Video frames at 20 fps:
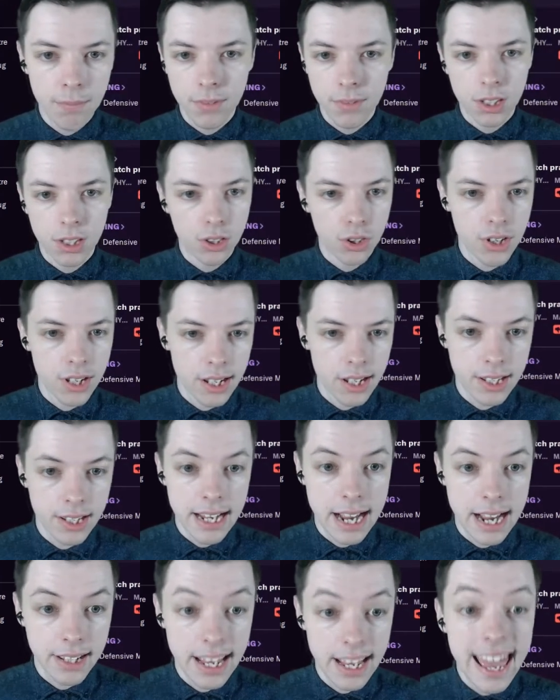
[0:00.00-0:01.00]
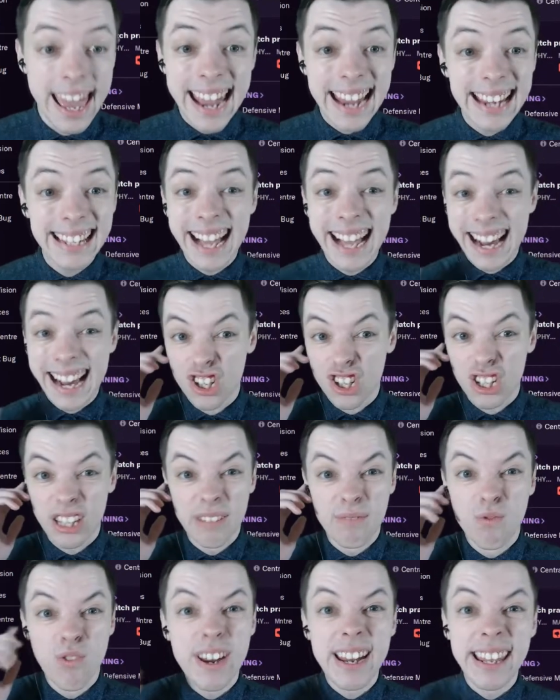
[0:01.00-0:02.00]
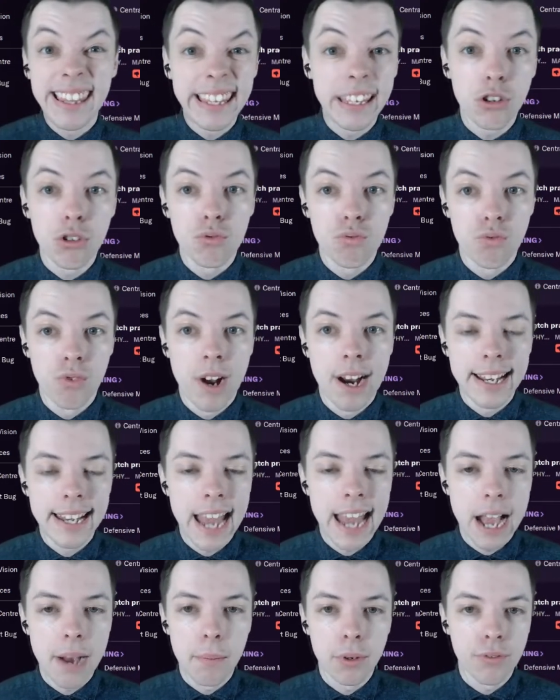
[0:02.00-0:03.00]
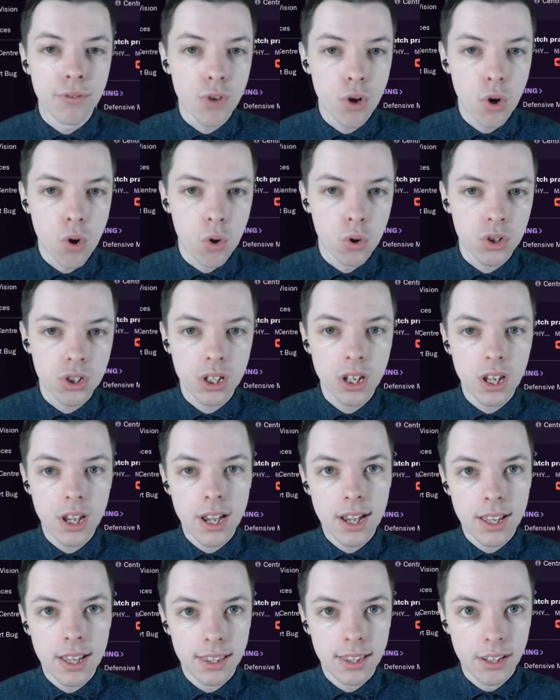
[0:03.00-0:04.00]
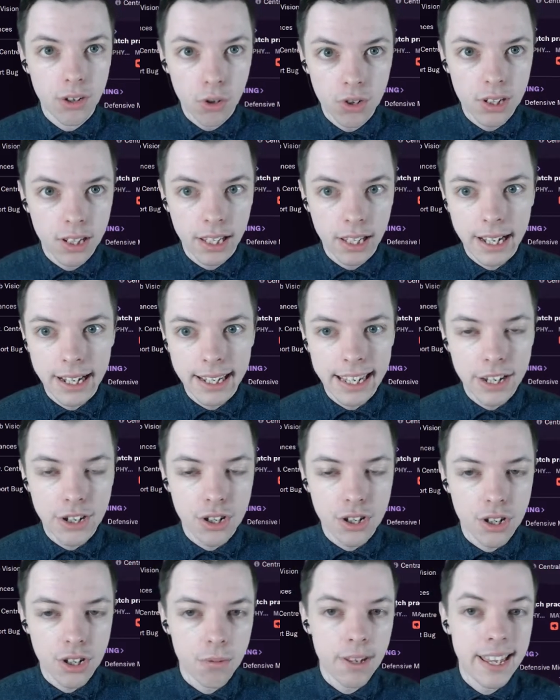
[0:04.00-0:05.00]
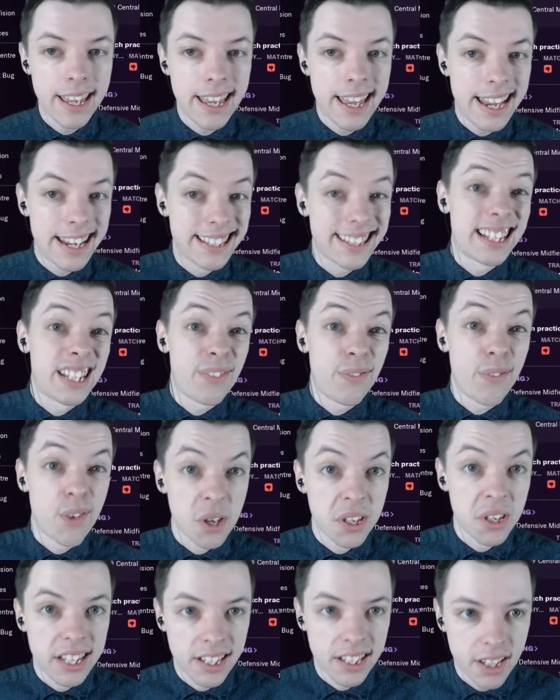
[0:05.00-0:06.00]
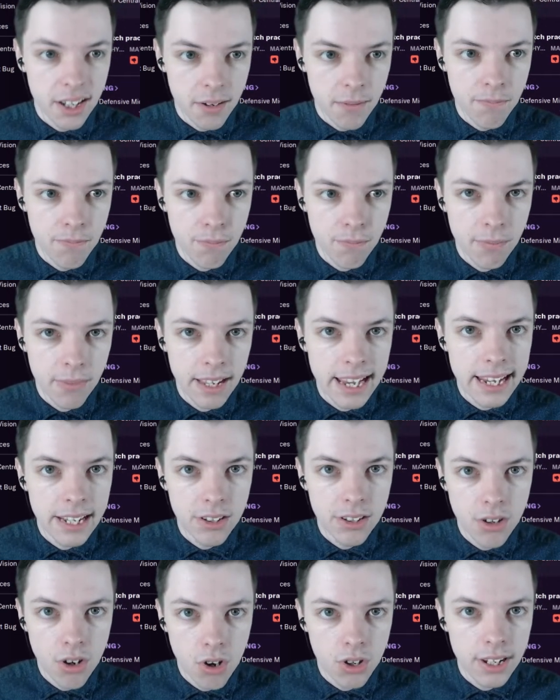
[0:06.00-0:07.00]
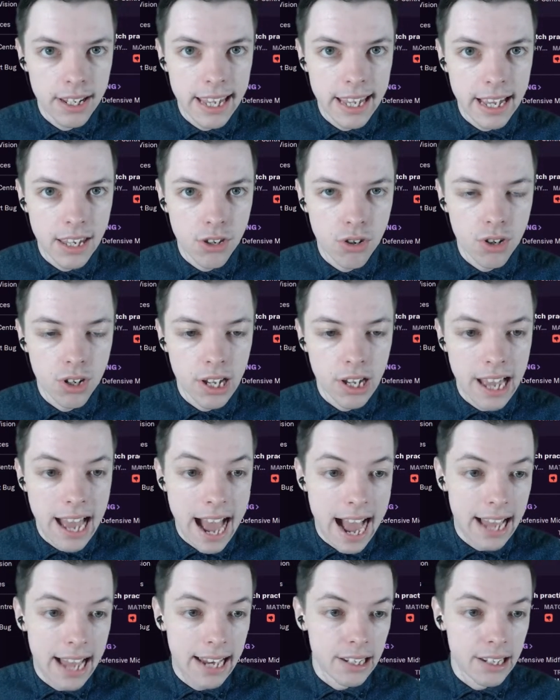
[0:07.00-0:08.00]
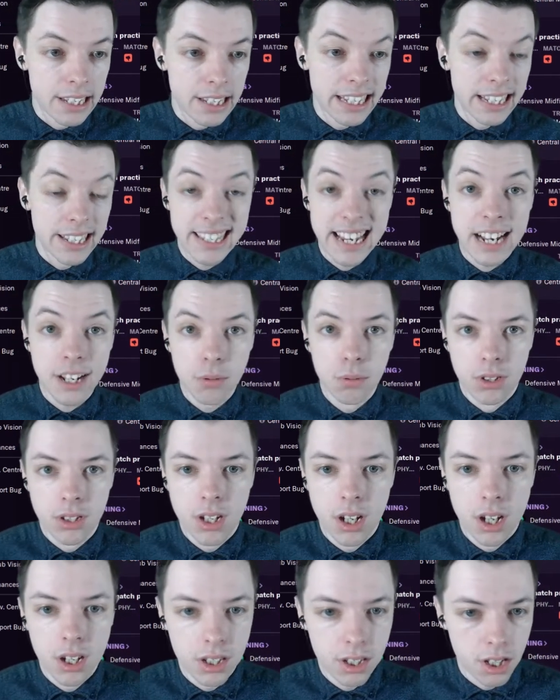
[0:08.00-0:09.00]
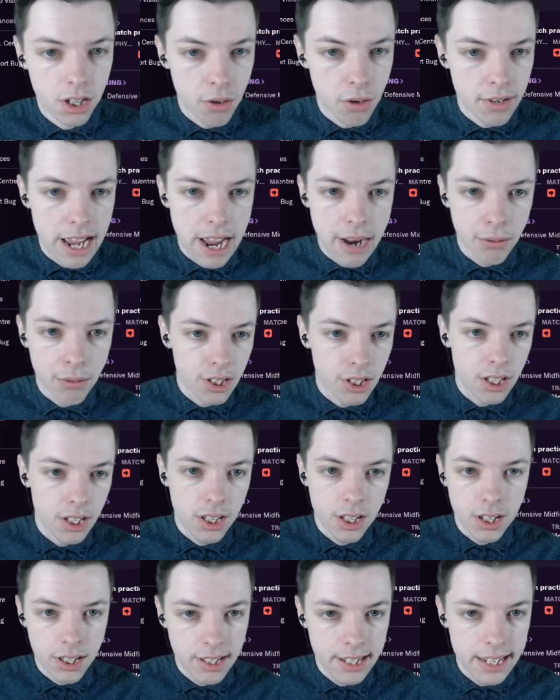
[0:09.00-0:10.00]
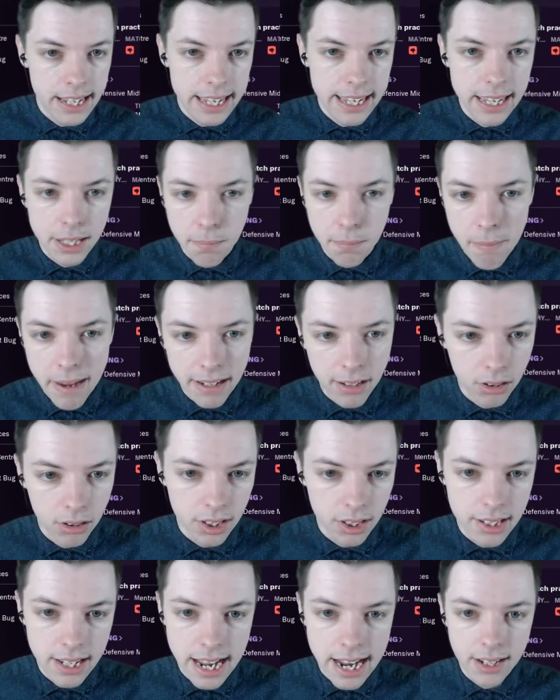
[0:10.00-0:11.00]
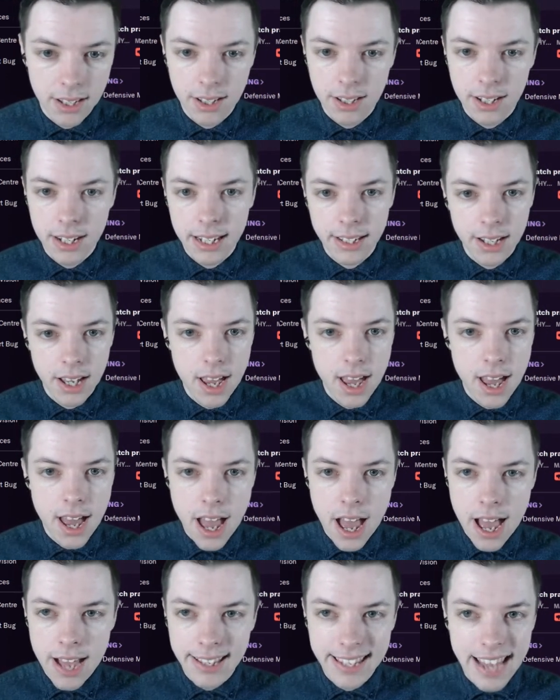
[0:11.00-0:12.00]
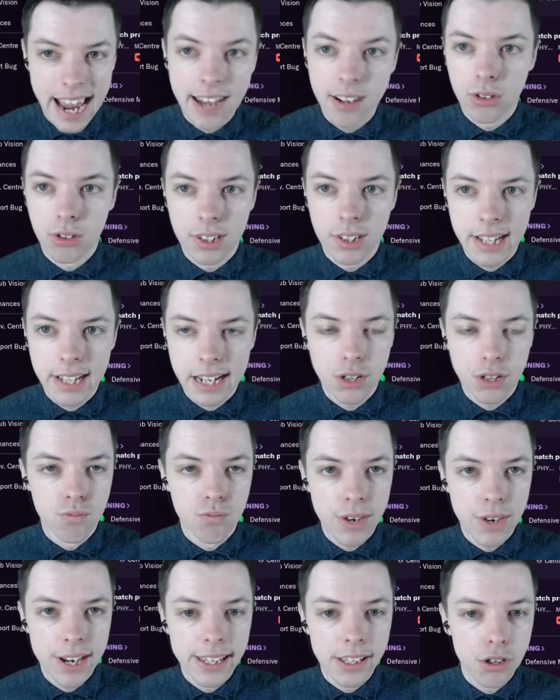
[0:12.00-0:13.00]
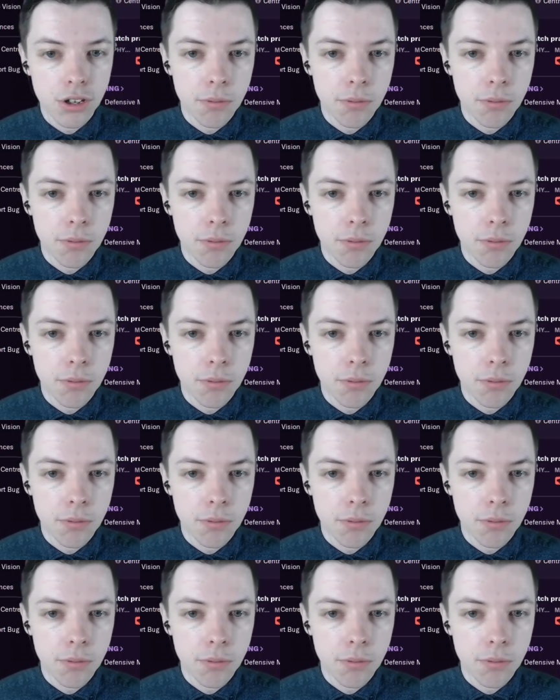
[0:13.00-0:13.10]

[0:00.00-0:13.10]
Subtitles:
look at his stats, he's actually really good right now, but of course, the underlying issue is that he's 32. He's not going to get younger, and his stats will start to go down. So you can see his mental stats and his technical stats are really good, but